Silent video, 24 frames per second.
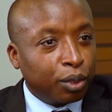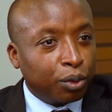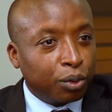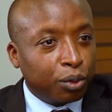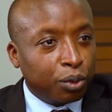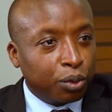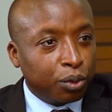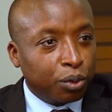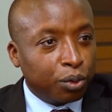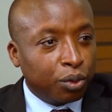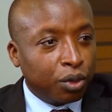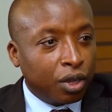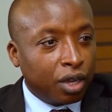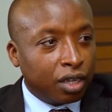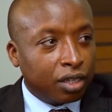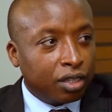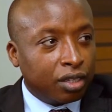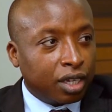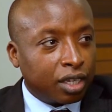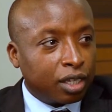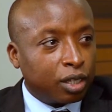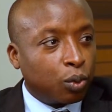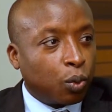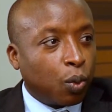you do
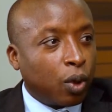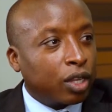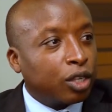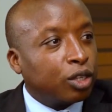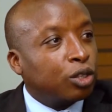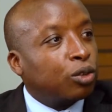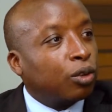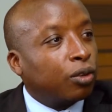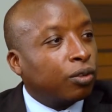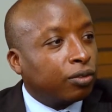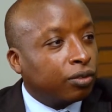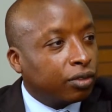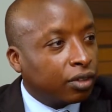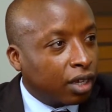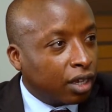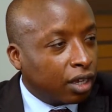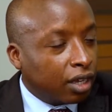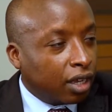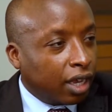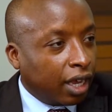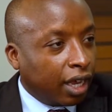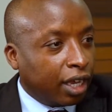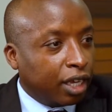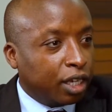just once off.
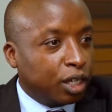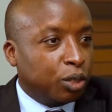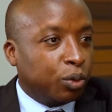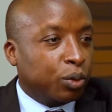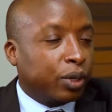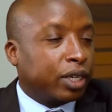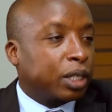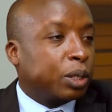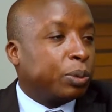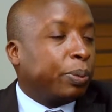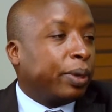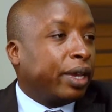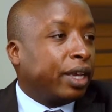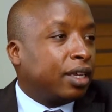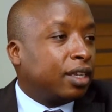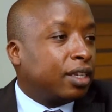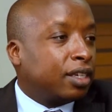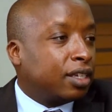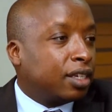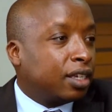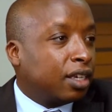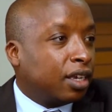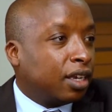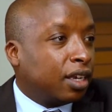And you
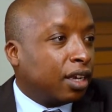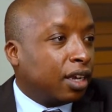expect